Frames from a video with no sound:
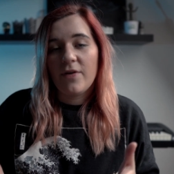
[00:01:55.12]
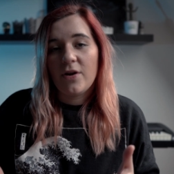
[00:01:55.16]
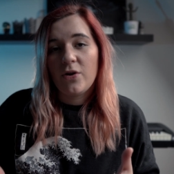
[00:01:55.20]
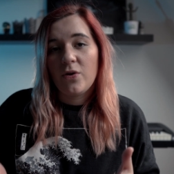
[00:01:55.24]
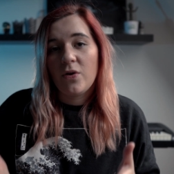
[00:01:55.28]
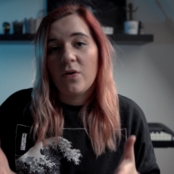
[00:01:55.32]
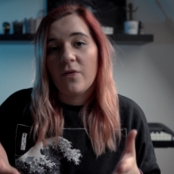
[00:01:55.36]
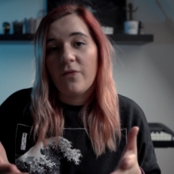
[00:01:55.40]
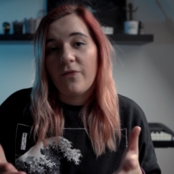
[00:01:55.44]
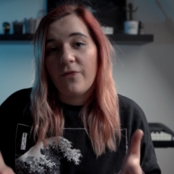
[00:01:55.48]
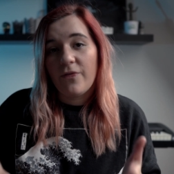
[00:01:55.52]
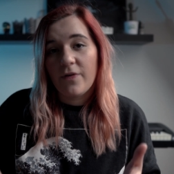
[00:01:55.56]
that
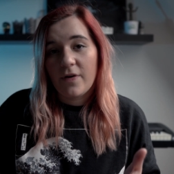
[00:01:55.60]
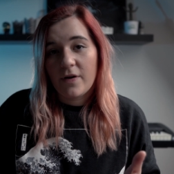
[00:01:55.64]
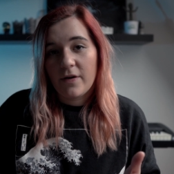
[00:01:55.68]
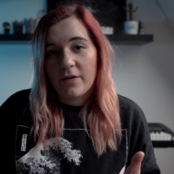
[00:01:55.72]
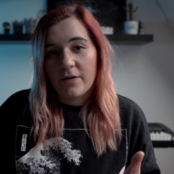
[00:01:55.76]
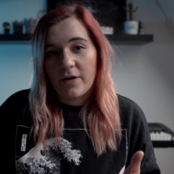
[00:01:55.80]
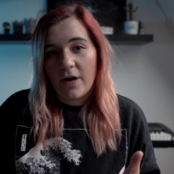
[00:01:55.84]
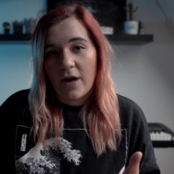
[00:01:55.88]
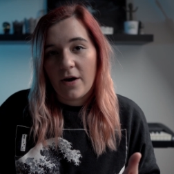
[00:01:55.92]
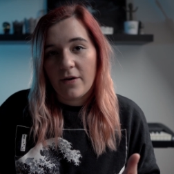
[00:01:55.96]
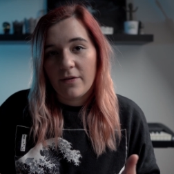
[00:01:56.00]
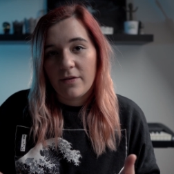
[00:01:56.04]
you have
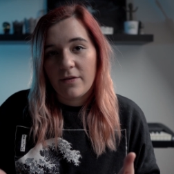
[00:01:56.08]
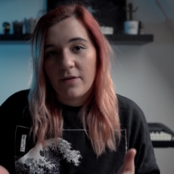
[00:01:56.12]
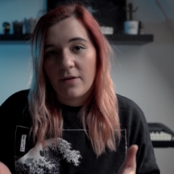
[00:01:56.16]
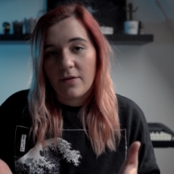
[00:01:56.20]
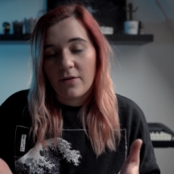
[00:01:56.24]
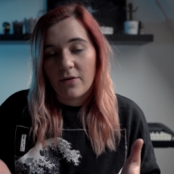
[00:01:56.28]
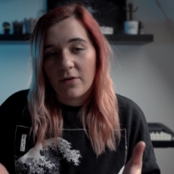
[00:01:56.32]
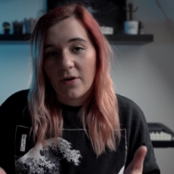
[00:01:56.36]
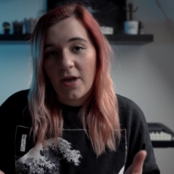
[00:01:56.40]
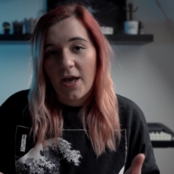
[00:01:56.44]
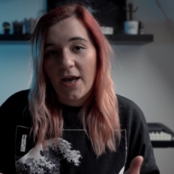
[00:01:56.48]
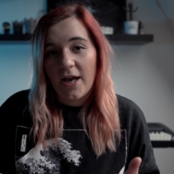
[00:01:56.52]
figured out the
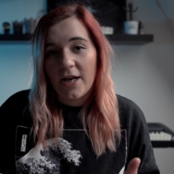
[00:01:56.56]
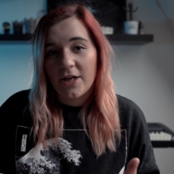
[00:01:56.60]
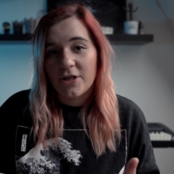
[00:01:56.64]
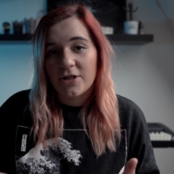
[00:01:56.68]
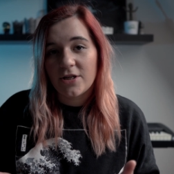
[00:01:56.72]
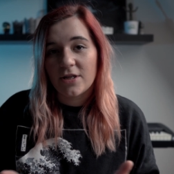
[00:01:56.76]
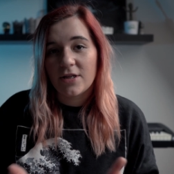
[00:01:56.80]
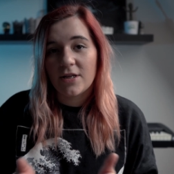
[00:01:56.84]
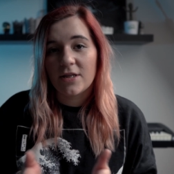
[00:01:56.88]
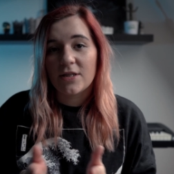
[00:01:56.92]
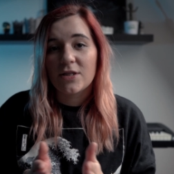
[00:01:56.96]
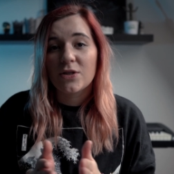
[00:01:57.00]

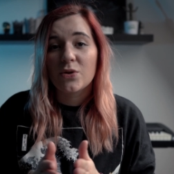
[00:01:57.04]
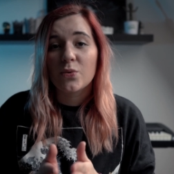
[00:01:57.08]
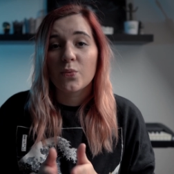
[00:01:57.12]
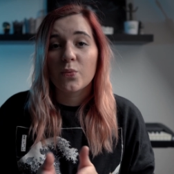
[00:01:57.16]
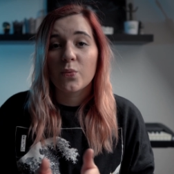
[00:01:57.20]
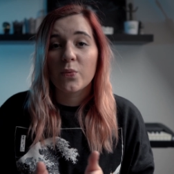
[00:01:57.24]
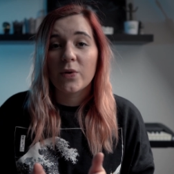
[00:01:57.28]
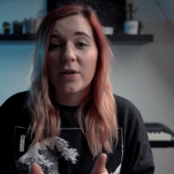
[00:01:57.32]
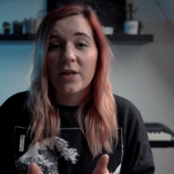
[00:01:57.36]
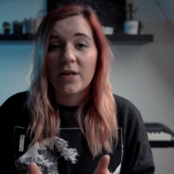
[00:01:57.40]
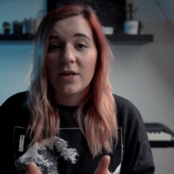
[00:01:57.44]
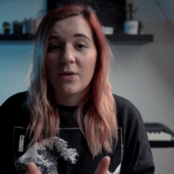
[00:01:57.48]
location, it's
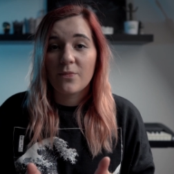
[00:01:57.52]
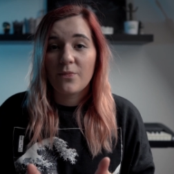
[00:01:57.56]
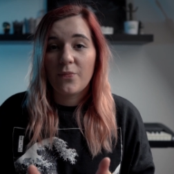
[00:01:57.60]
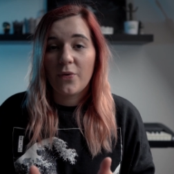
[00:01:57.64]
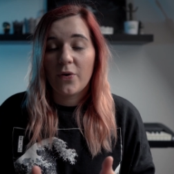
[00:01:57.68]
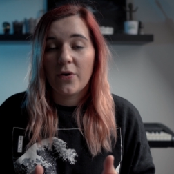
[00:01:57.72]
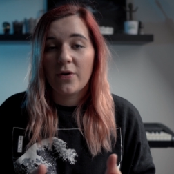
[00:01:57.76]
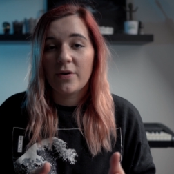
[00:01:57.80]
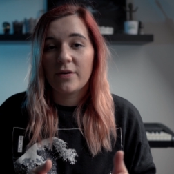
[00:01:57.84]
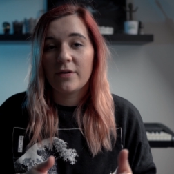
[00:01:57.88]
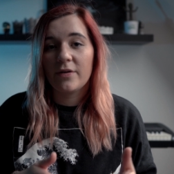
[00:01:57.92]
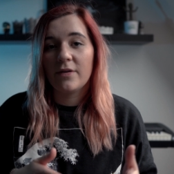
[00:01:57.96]
really
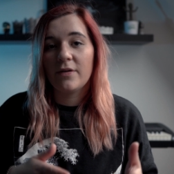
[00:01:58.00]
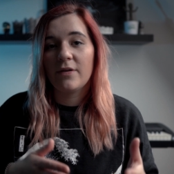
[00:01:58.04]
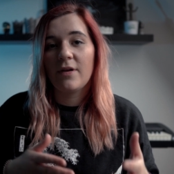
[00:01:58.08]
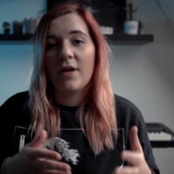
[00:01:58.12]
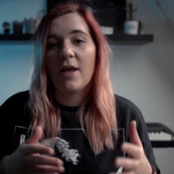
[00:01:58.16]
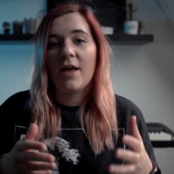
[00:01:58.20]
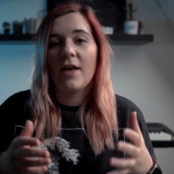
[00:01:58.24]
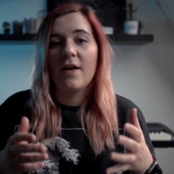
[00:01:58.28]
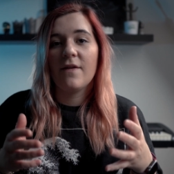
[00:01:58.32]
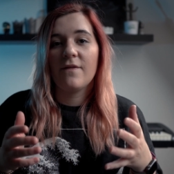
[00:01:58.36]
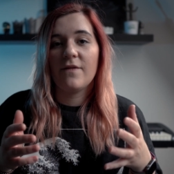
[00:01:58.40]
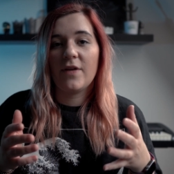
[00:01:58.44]
important
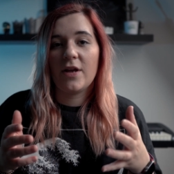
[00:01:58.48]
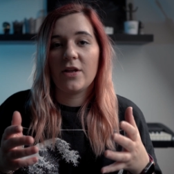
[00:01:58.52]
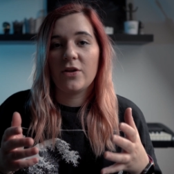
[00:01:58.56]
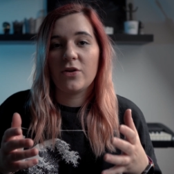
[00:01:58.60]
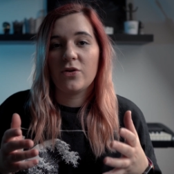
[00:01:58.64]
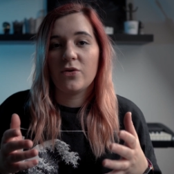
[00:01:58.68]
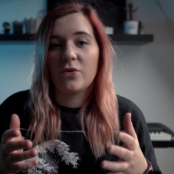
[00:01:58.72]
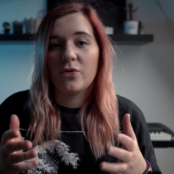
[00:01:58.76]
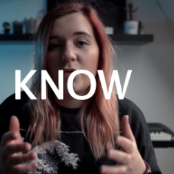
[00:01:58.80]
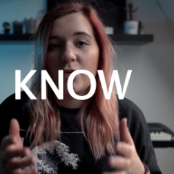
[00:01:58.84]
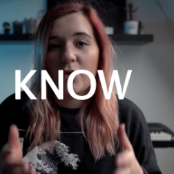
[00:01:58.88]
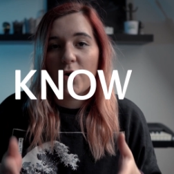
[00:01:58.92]
that
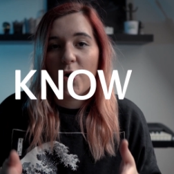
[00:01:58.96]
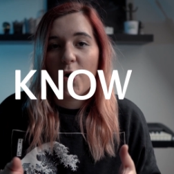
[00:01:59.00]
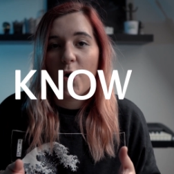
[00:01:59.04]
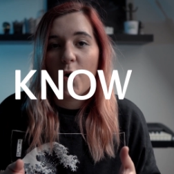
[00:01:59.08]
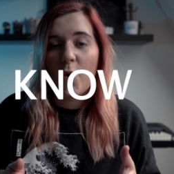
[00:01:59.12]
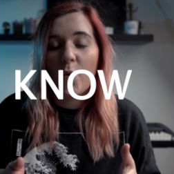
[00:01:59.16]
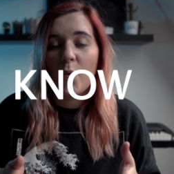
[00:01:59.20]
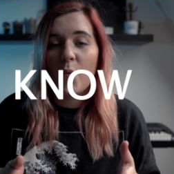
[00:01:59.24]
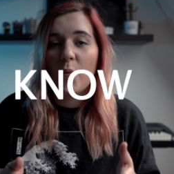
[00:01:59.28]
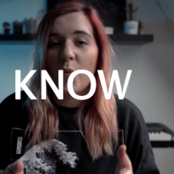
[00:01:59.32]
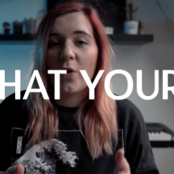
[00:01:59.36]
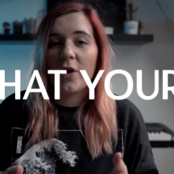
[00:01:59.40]
you
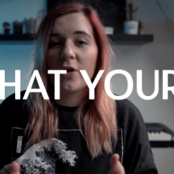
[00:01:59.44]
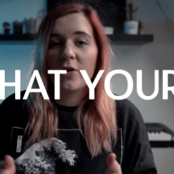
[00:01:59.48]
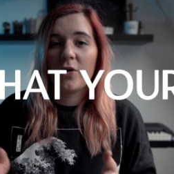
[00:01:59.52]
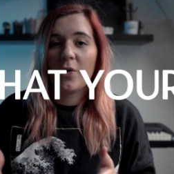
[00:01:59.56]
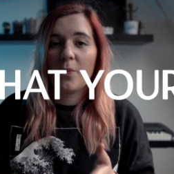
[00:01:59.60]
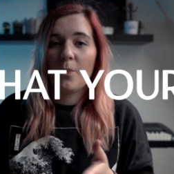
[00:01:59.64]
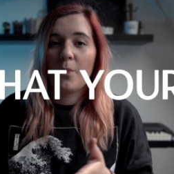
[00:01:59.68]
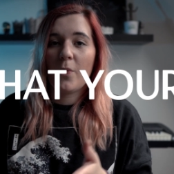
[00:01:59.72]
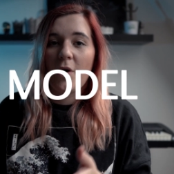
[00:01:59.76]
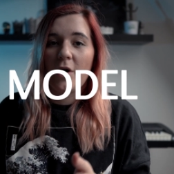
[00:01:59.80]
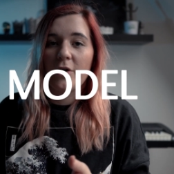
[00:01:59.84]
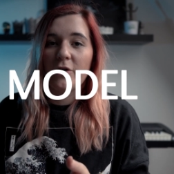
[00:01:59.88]
know what
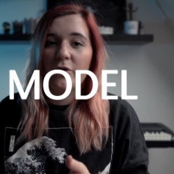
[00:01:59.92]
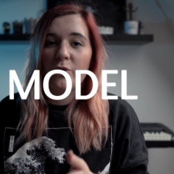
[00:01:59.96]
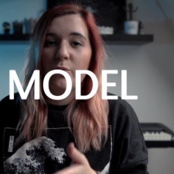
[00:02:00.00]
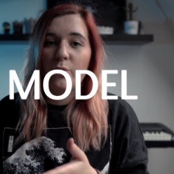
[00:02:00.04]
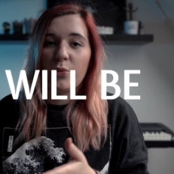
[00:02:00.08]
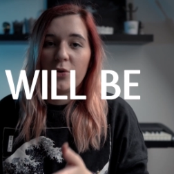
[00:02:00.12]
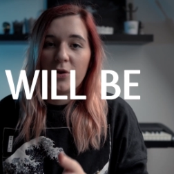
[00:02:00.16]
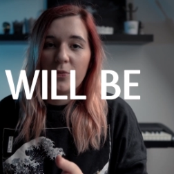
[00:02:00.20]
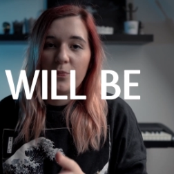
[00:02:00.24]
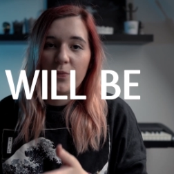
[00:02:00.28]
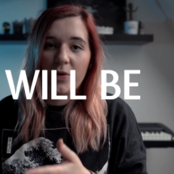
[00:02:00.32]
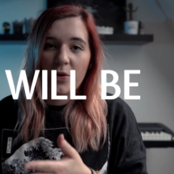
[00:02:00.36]
your model
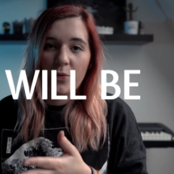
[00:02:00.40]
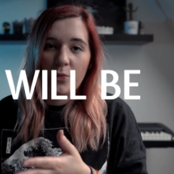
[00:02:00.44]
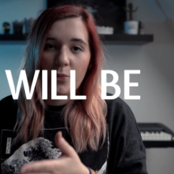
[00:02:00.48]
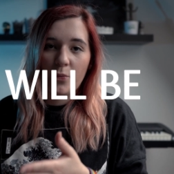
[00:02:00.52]
will be